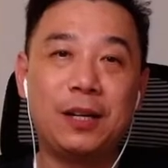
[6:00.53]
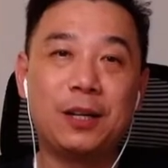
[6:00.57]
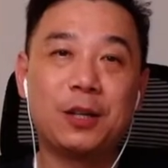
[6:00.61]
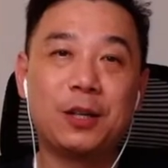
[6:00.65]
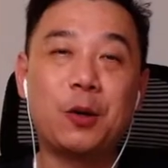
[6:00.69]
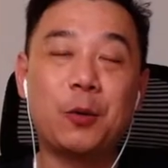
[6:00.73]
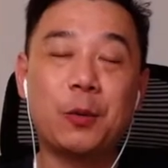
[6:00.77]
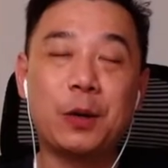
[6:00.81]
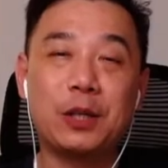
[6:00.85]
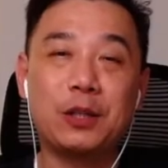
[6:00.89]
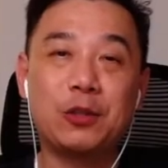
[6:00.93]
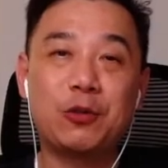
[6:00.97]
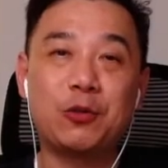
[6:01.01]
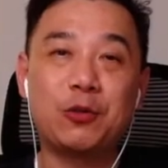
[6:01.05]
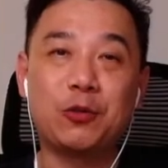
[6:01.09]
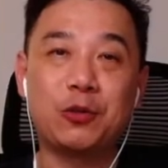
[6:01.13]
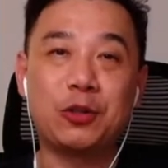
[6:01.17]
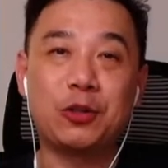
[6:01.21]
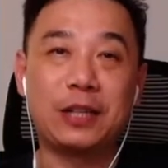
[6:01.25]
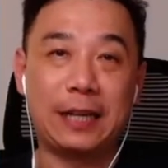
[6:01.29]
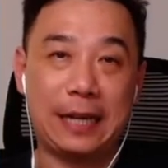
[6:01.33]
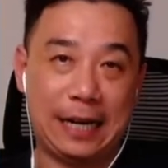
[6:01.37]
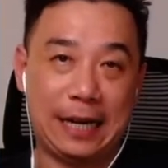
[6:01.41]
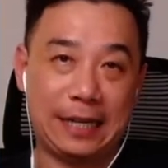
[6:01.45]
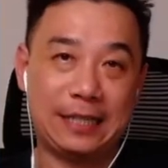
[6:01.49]
going through to
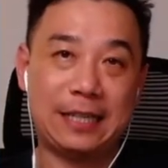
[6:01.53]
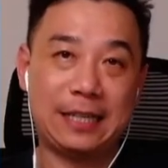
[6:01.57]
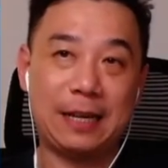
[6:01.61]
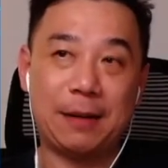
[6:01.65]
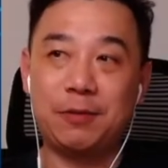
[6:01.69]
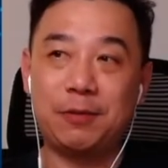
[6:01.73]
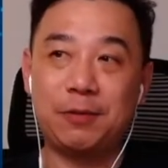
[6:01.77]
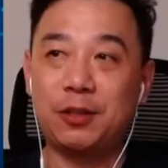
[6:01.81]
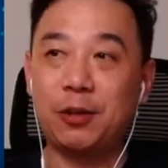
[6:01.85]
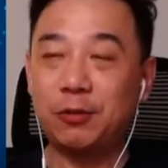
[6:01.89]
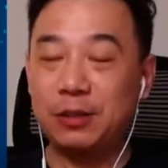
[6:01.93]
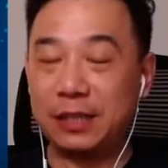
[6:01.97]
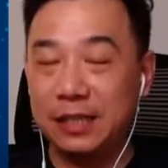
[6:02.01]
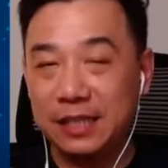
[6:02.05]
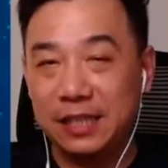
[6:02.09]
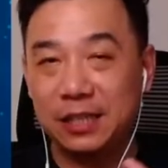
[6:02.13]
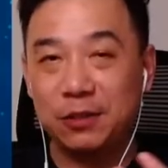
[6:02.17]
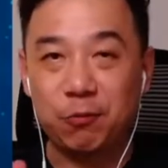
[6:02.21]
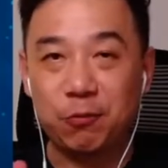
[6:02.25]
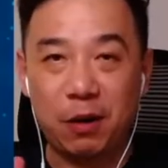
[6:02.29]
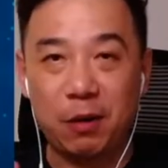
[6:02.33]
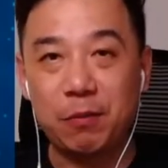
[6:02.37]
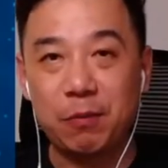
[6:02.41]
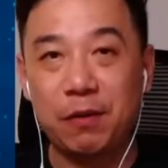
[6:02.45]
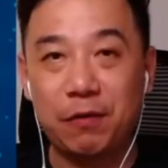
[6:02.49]
the next step. So this is
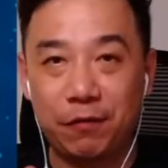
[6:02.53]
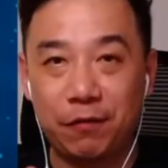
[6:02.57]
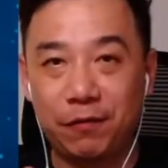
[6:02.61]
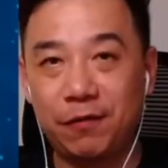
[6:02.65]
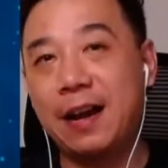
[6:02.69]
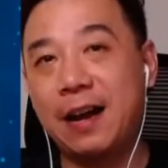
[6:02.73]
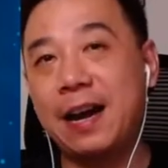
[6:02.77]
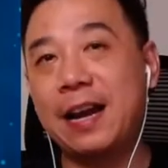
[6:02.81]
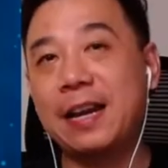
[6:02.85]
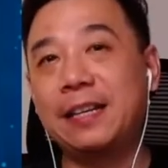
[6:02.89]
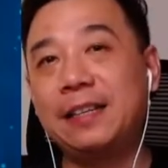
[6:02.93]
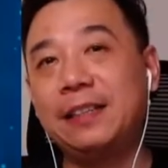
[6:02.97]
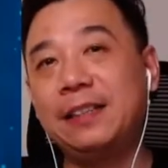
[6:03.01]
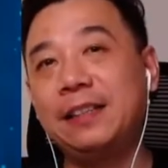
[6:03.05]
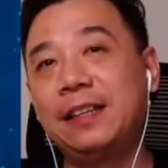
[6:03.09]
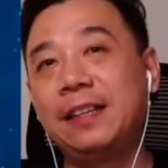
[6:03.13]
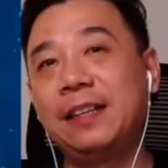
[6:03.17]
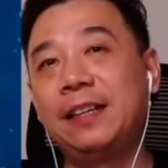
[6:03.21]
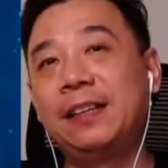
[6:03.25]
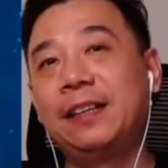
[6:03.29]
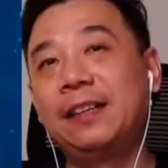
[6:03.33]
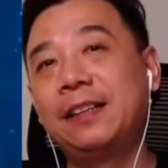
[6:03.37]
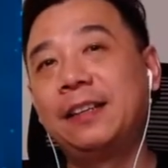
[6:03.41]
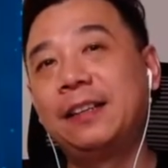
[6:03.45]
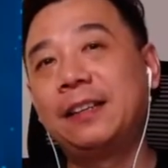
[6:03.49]
where we find
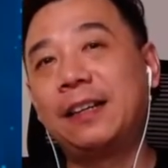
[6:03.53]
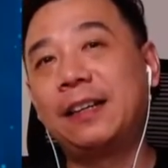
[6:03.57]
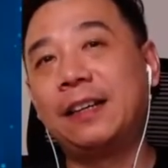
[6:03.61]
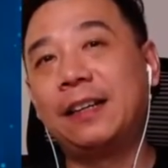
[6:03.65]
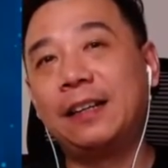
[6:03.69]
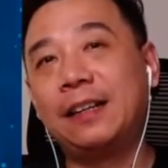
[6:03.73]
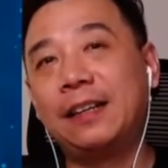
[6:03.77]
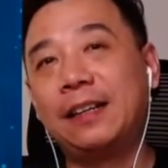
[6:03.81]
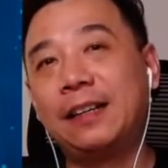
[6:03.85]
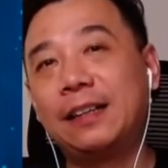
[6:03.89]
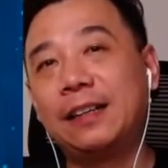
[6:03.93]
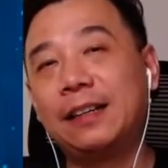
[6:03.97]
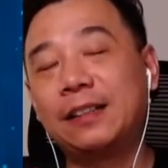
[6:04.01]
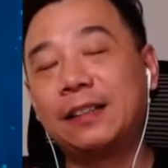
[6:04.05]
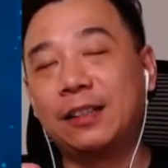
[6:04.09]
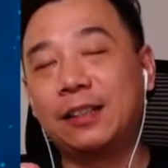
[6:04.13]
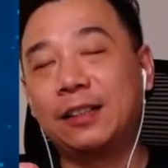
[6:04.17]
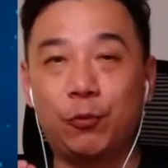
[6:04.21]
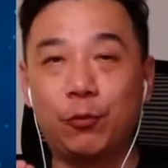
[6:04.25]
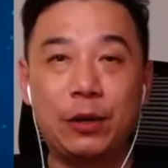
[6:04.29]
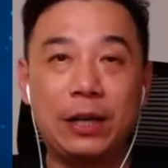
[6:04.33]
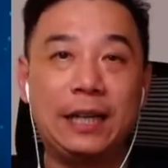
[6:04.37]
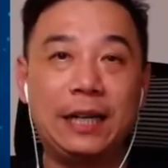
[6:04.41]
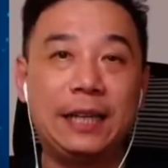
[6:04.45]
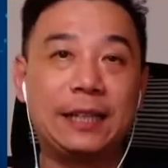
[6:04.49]
the
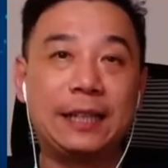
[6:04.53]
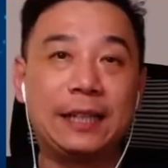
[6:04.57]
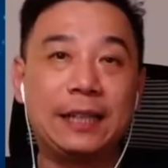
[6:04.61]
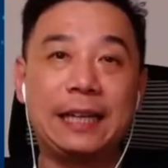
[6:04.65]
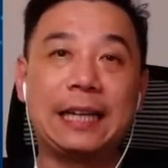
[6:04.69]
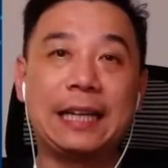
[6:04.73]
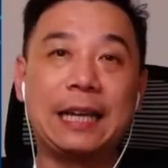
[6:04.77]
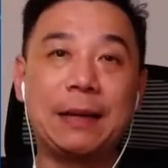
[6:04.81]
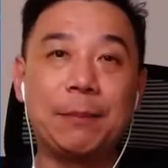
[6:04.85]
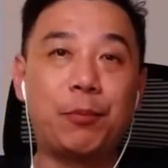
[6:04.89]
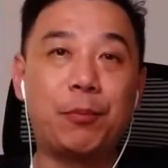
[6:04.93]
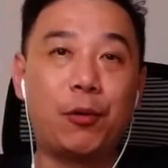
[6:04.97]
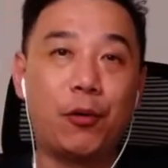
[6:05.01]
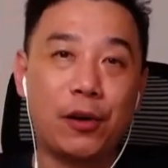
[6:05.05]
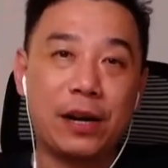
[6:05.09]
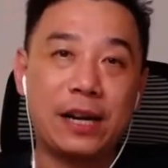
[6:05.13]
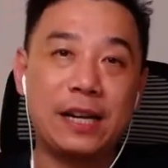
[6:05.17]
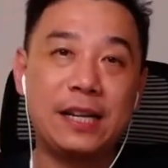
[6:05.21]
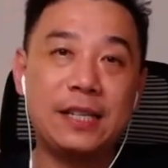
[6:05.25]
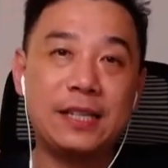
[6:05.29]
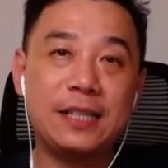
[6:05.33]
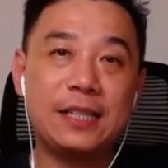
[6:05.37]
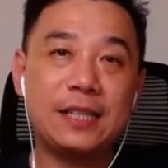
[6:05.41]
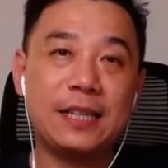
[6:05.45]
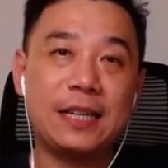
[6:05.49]
leaking
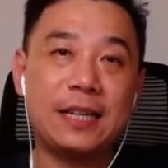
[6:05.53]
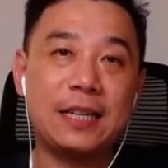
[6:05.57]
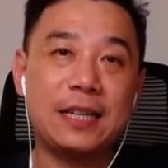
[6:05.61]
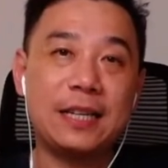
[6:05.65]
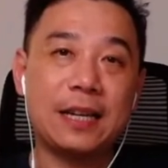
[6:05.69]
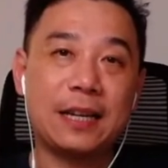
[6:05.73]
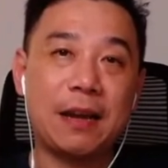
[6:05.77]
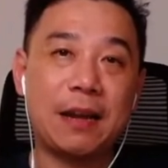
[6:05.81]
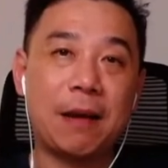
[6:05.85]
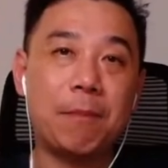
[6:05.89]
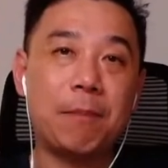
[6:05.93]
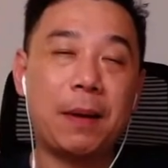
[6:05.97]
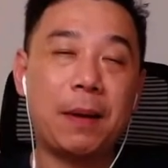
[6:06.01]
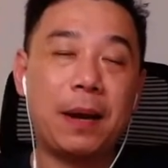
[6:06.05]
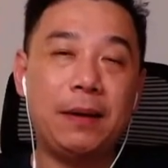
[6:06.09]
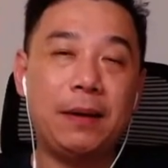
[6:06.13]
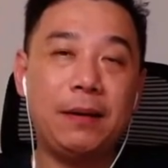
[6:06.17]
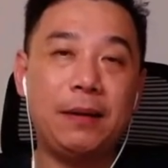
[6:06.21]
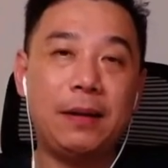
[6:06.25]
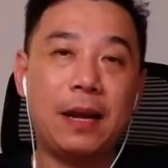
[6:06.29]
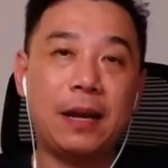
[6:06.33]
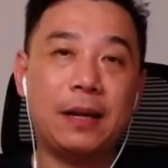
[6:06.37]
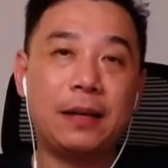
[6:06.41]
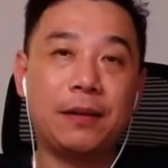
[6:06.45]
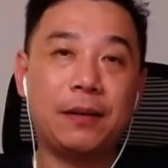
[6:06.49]
points in the
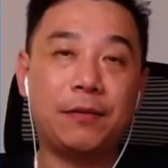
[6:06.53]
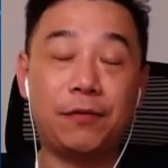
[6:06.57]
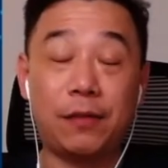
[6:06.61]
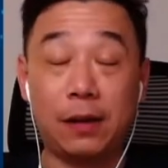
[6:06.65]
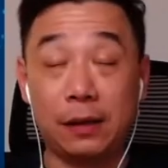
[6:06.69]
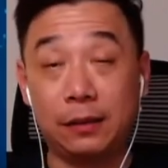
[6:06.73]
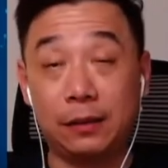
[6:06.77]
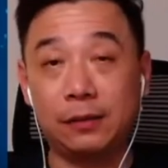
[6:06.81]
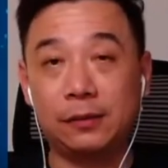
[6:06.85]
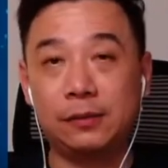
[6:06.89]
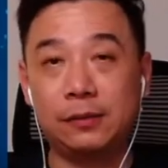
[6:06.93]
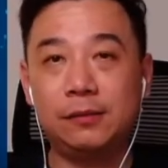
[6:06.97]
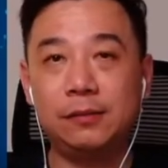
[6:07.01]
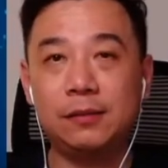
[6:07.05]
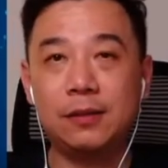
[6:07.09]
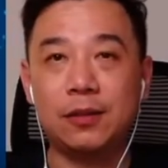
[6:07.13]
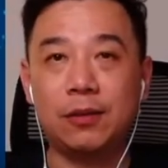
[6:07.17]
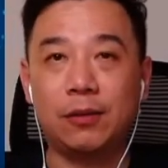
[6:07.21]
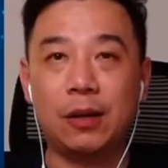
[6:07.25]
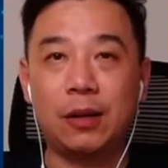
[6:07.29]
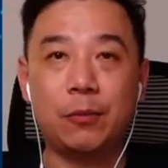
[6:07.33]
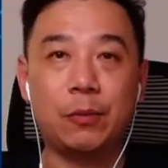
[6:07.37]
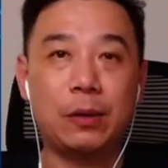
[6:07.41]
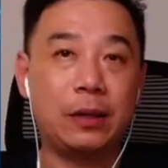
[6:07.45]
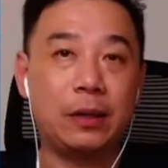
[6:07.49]
campaign and the funnel, so
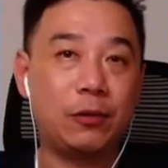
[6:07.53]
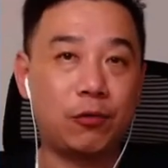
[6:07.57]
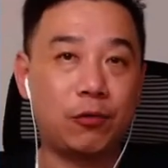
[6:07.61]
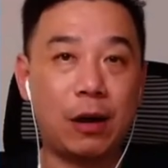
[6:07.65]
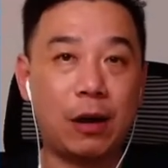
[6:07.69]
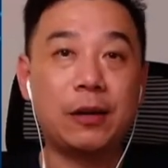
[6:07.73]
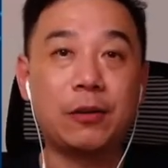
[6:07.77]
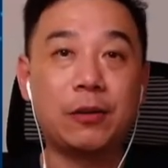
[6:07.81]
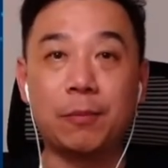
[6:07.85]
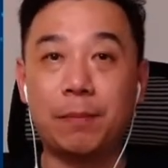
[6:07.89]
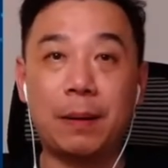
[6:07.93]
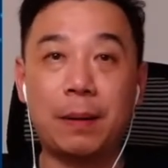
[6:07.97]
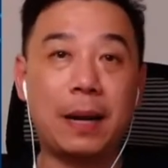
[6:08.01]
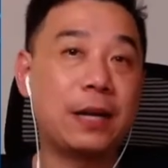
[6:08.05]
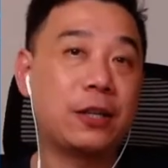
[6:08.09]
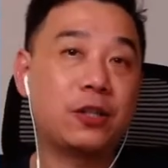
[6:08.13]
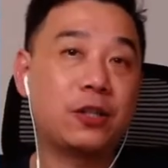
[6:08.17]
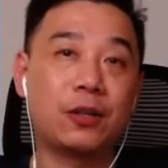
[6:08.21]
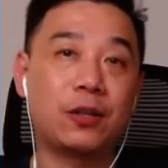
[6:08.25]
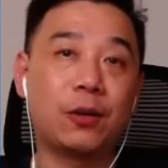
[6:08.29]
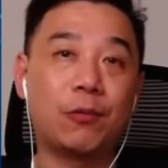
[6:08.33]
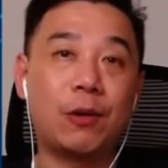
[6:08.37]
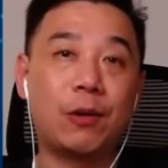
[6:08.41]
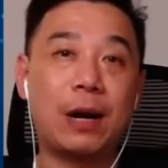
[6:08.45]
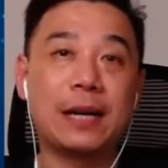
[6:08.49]
that we try to patch
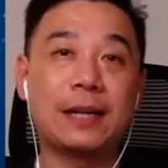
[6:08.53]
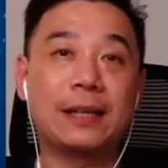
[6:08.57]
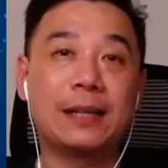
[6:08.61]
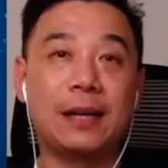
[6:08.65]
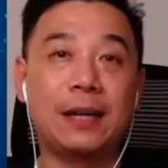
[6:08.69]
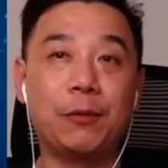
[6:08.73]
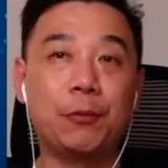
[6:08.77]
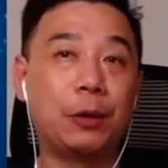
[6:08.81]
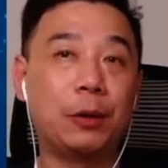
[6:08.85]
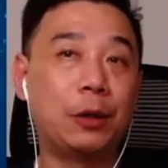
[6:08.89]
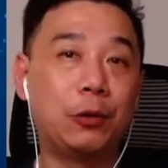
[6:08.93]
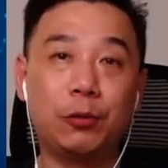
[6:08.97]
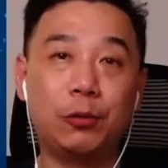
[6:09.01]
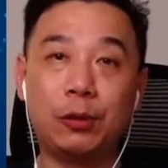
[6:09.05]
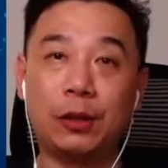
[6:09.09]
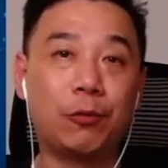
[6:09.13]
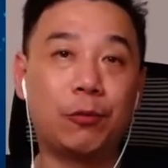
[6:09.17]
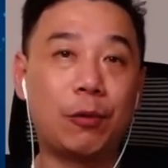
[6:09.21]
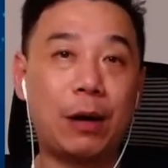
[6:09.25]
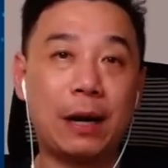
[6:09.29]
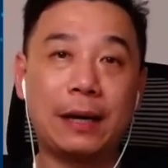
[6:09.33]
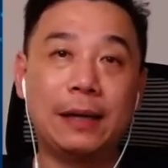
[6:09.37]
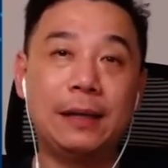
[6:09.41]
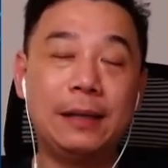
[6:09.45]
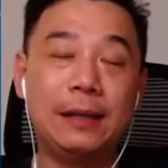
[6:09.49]
the right thing. We do the
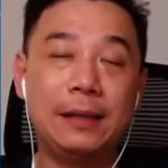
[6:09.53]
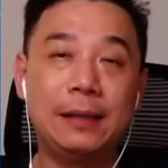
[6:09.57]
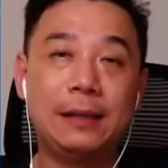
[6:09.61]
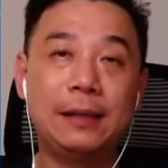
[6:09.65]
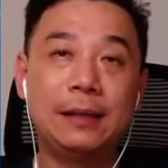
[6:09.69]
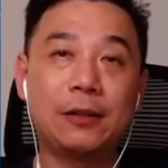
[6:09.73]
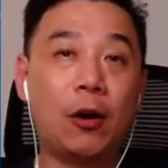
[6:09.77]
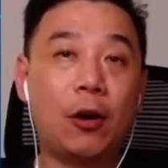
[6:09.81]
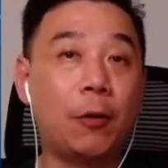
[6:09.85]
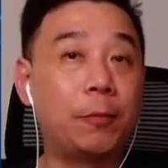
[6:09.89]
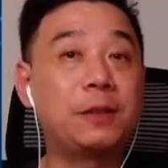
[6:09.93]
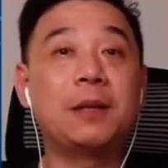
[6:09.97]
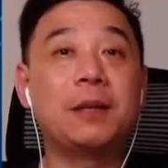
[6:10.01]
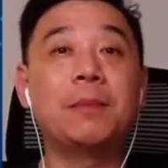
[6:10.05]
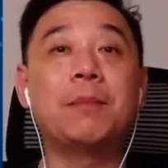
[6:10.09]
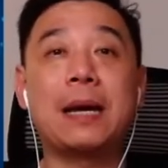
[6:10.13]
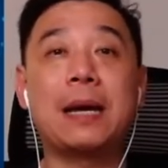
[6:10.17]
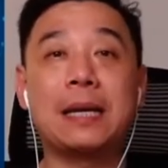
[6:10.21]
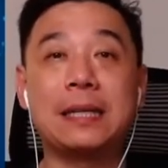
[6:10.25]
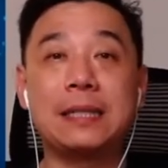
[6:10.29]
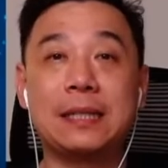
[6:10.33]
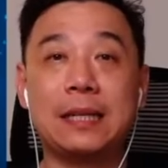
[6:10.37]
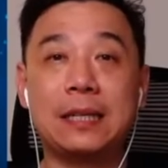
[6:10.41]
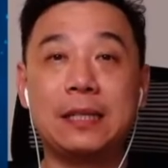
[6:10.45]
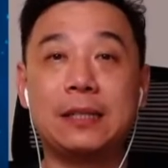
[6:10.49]
right
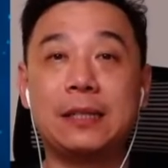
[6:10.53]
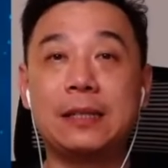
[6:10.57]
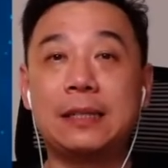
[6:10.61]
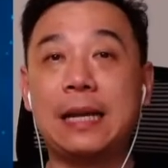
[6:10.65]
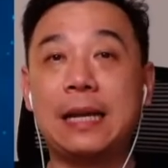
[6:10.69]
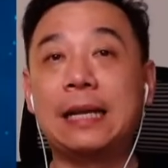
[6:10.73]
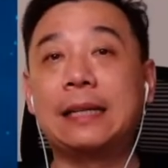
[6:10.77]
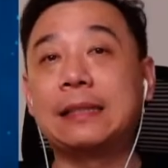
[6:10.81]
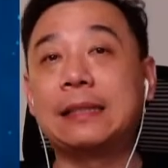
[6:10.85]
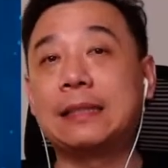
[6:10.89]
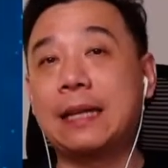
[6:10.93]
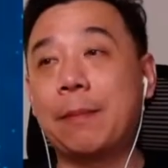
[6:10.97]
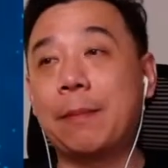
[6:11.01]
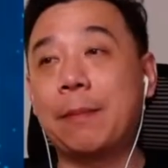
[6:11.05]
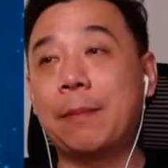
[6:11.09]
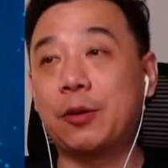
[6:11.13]
optimization at a time.